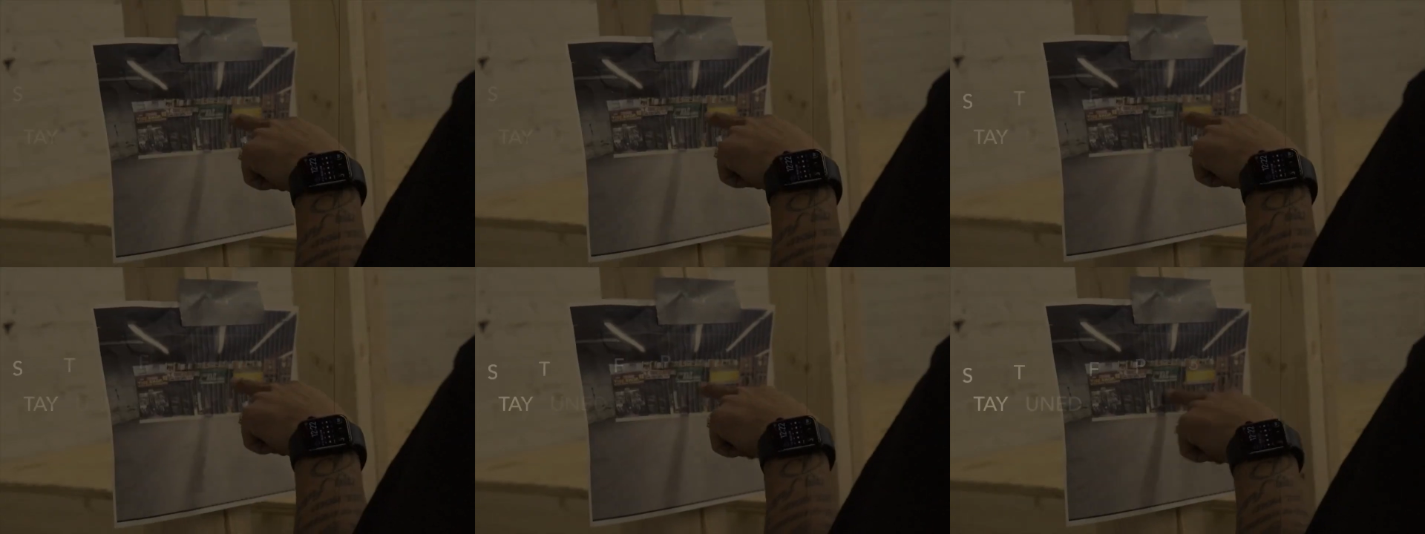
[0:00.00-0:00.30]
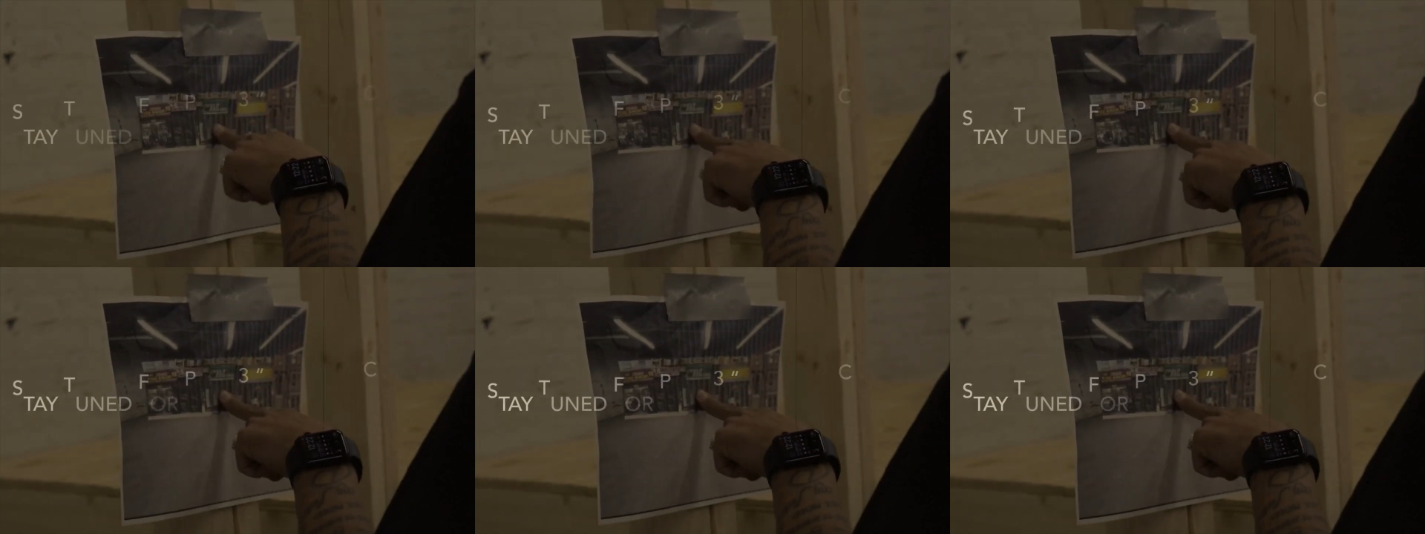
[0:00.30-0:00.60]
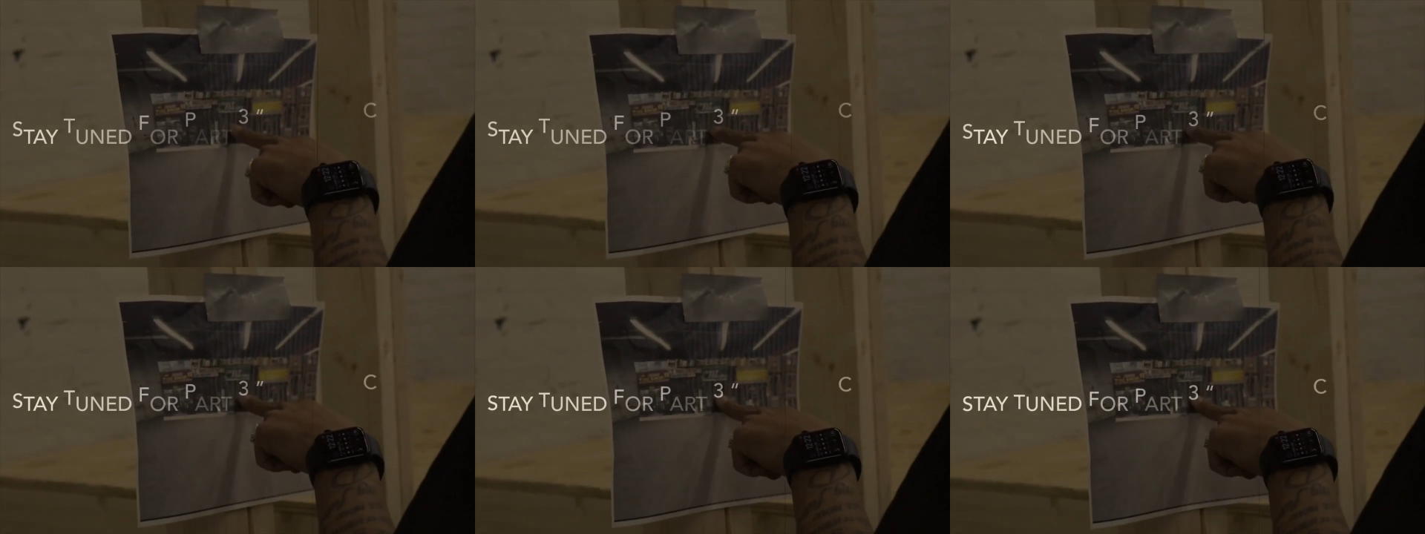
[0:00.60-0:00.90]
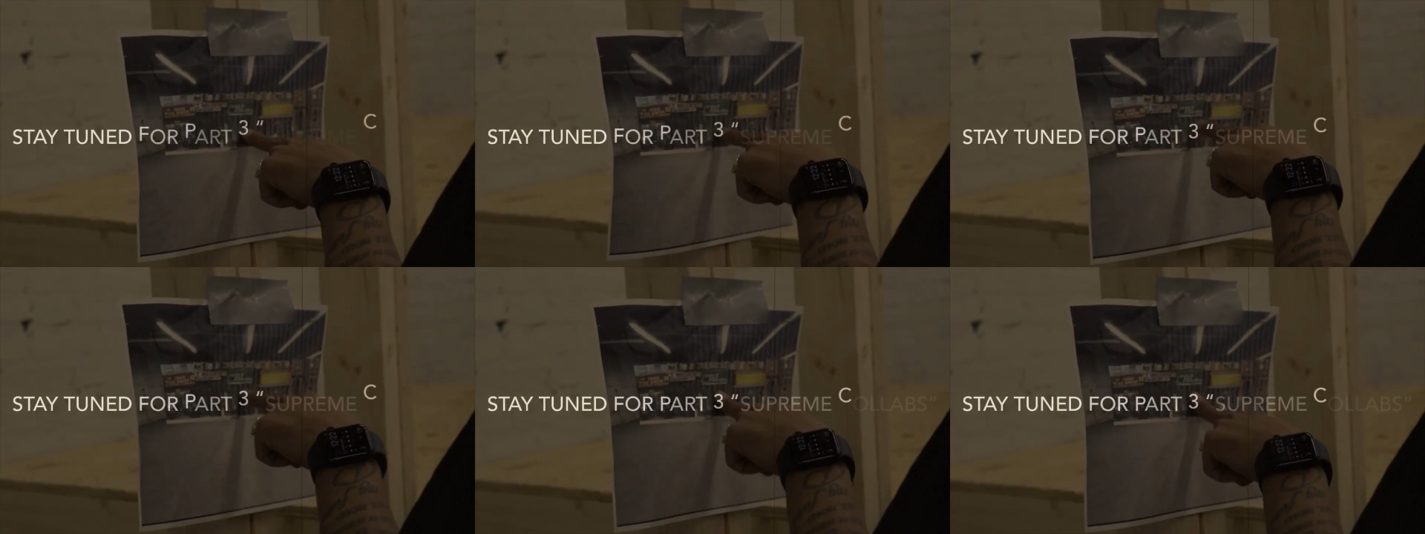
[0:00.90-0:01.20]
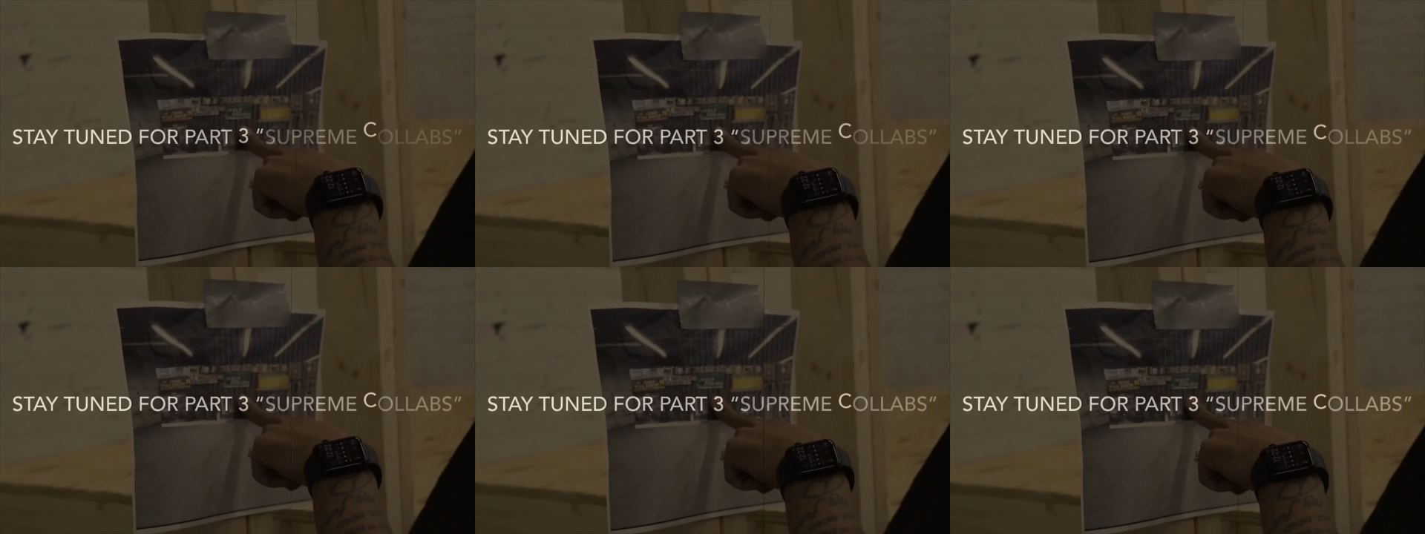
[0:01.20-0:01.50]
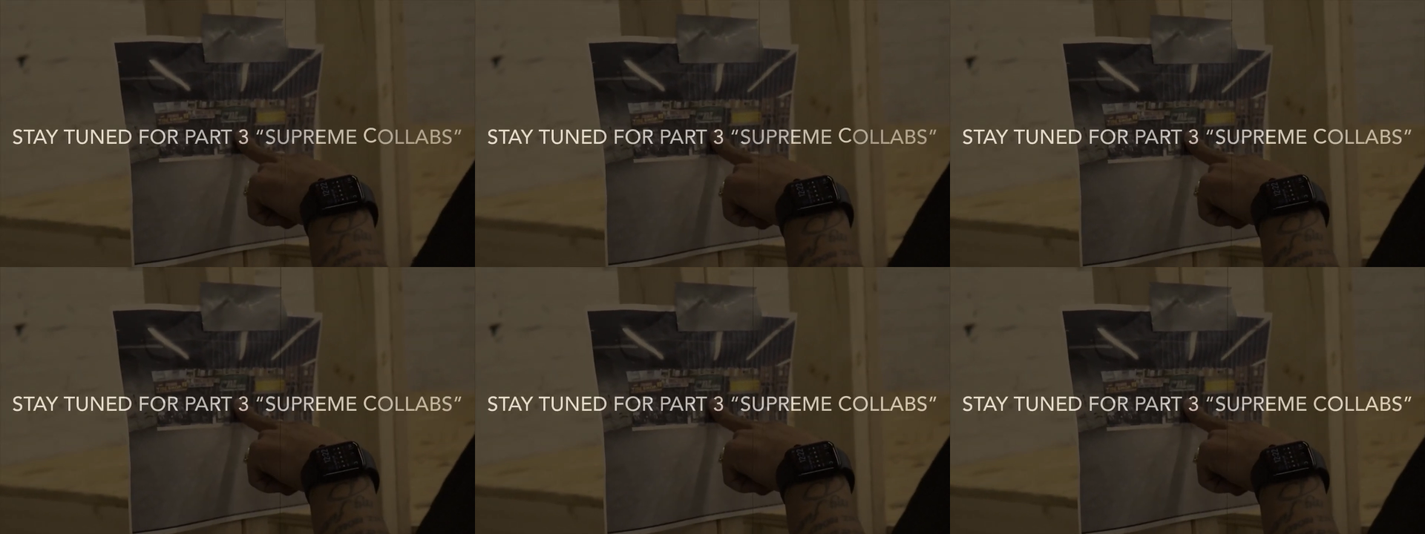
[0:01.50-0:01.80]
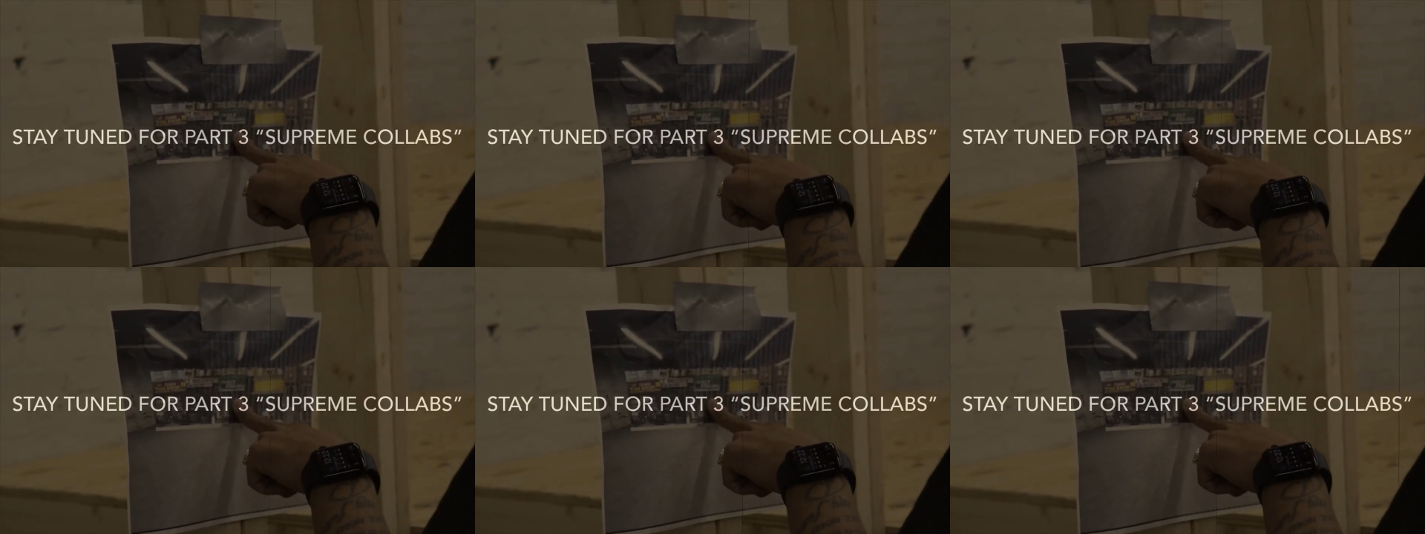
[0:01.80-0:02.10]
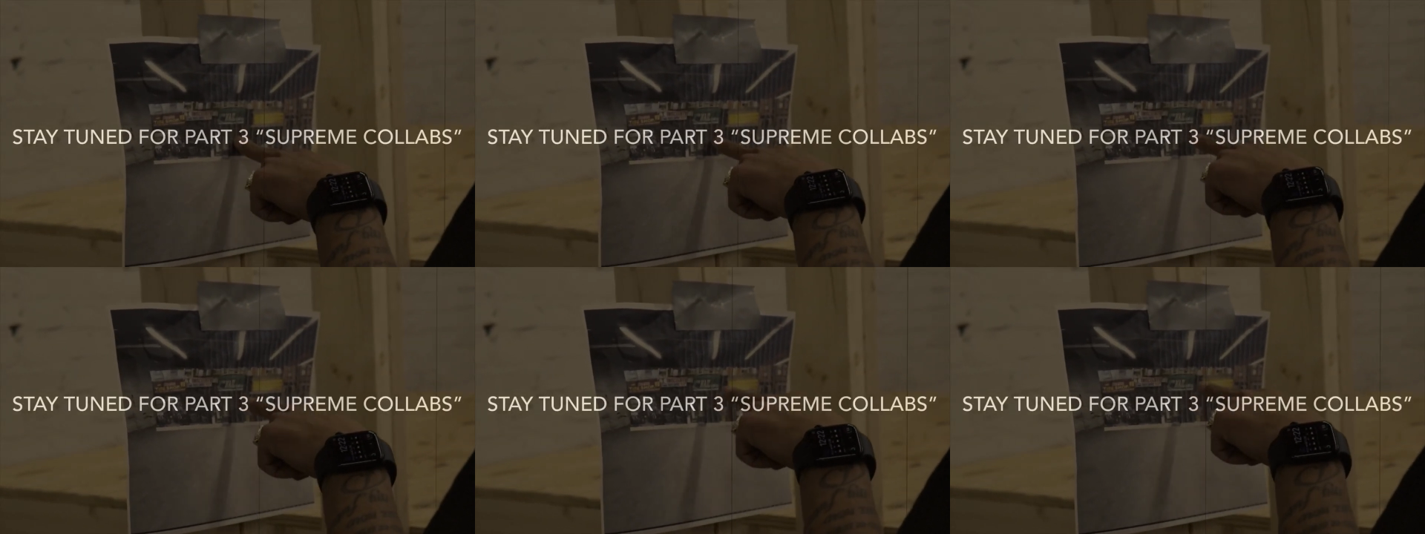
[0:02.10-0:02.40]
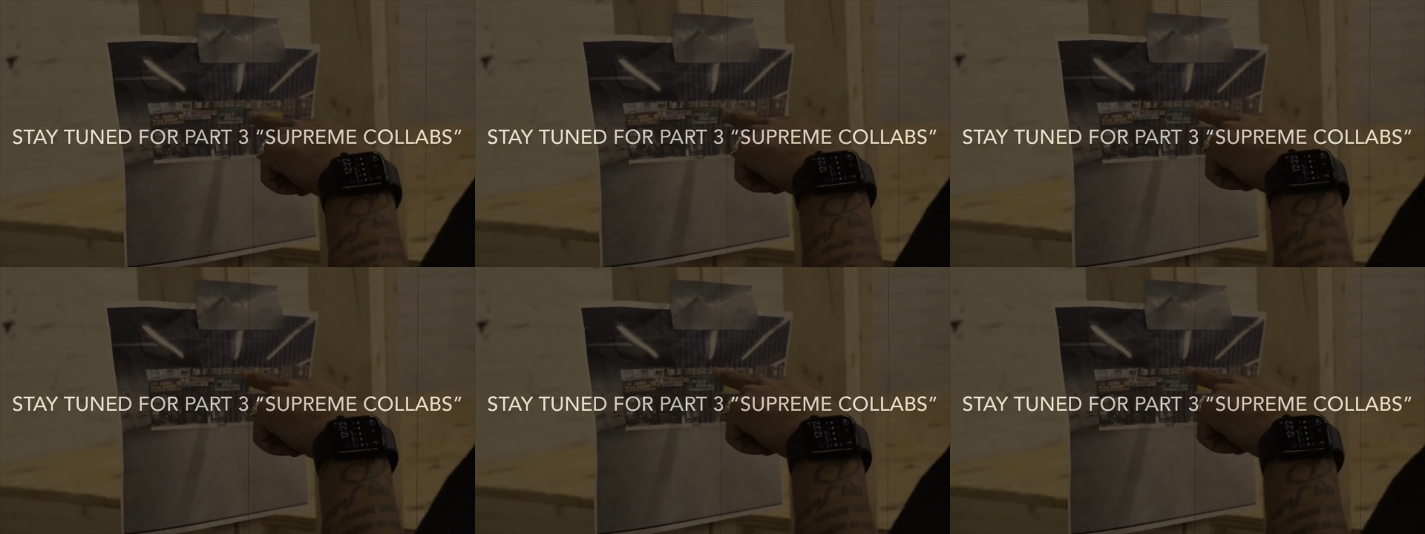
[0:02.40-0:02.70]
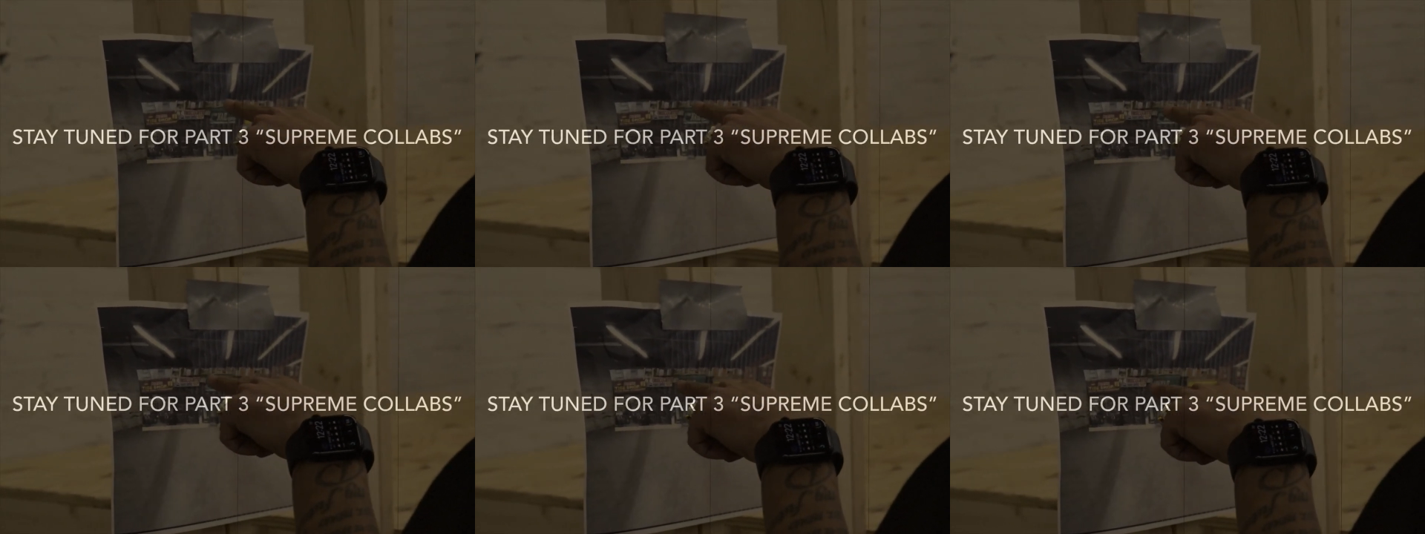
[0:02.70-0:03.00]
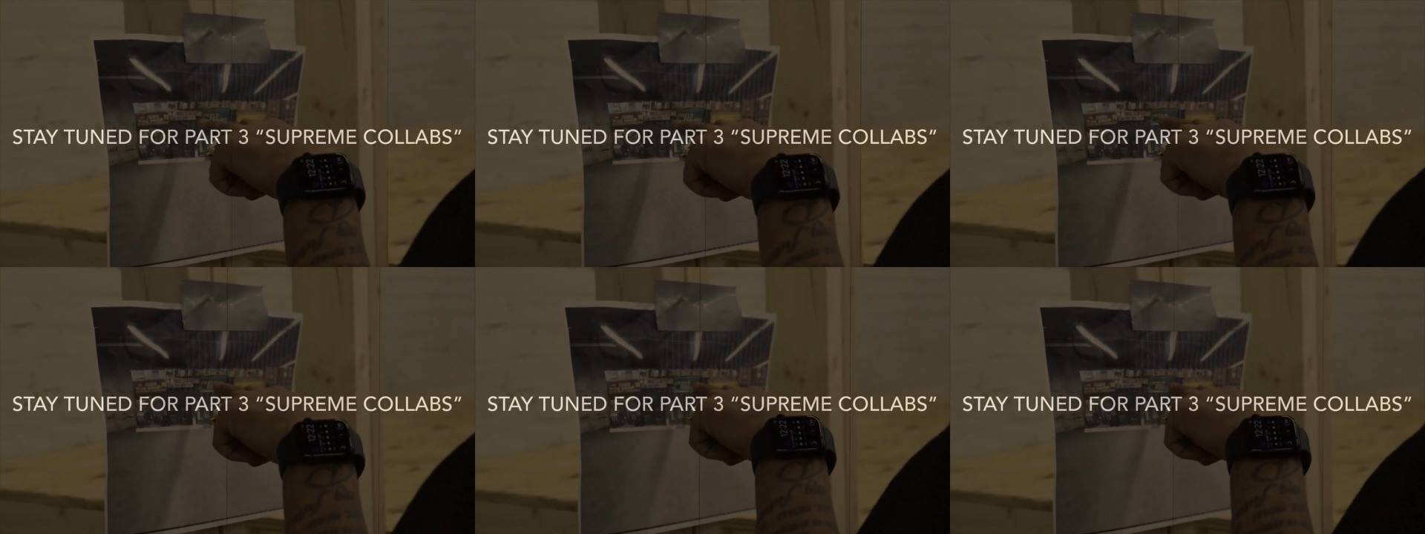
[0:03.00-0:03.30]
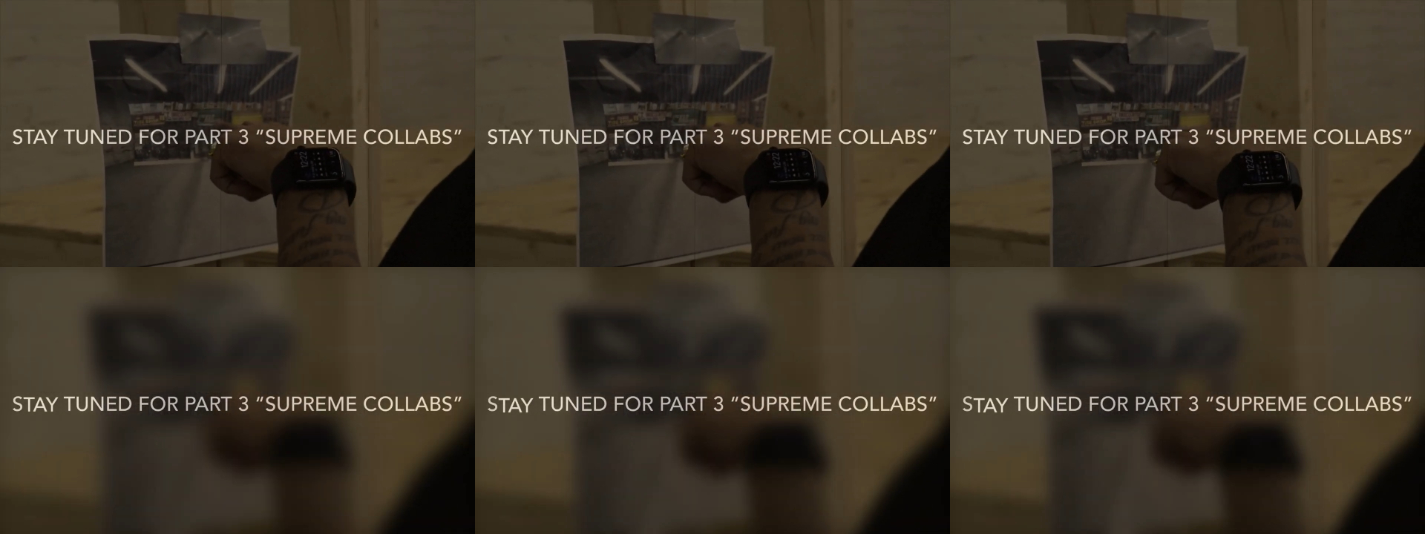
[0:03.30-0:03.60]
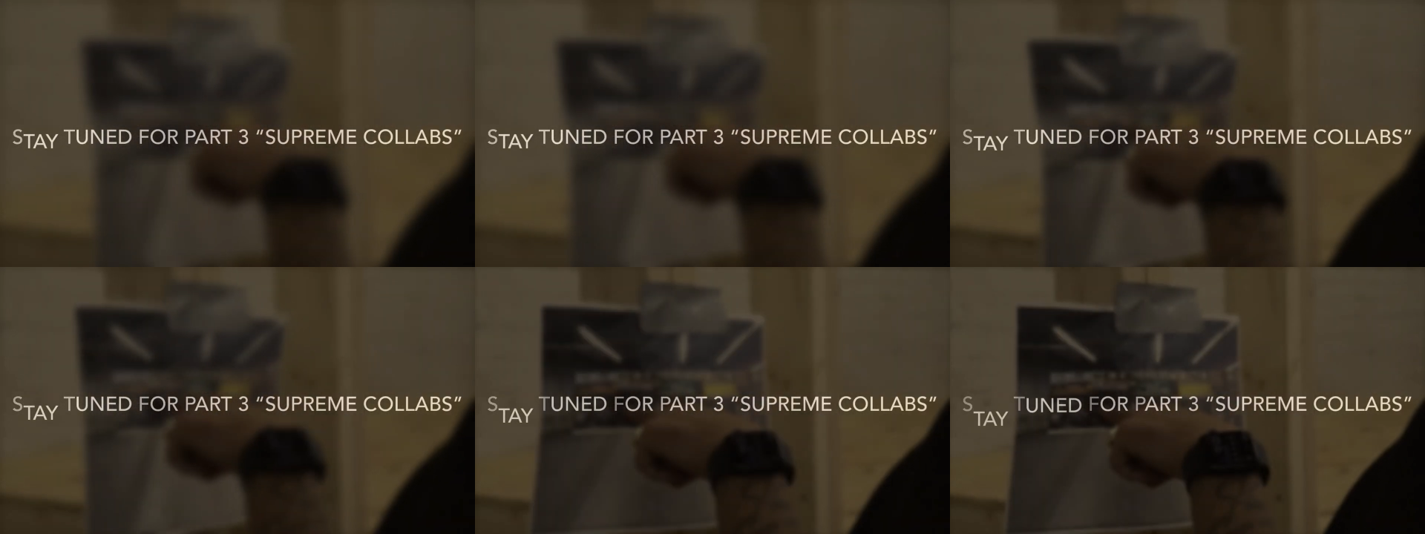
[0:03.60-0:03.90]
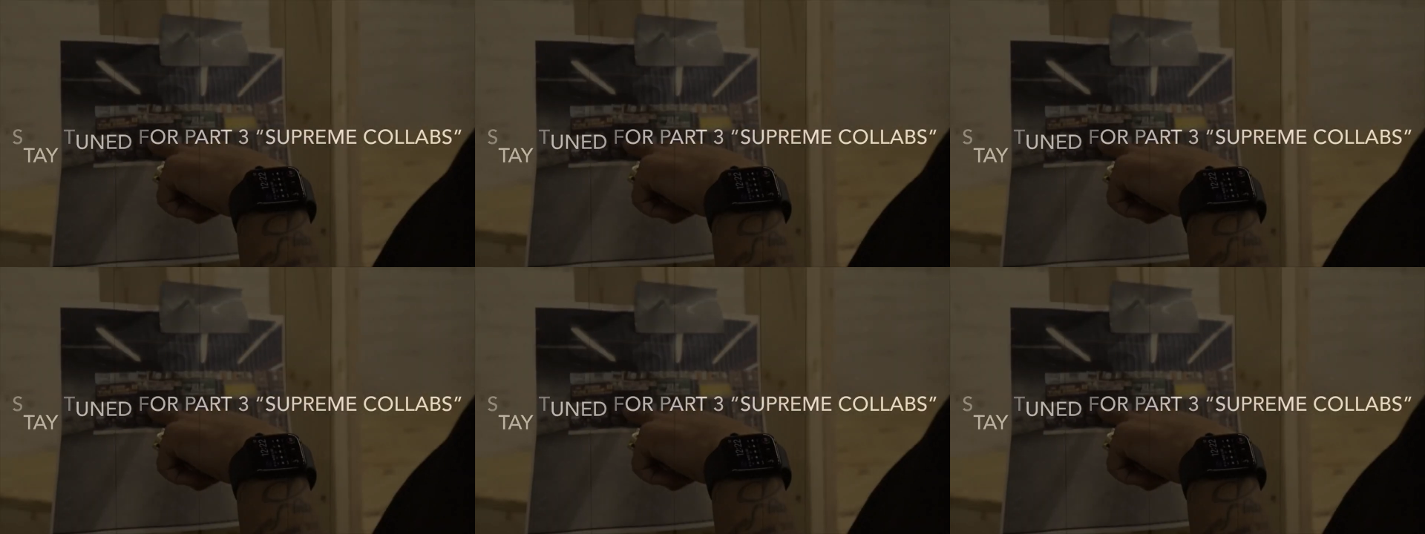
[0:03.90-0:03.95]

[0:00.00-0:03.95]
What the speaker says: [unreadable: no face in view]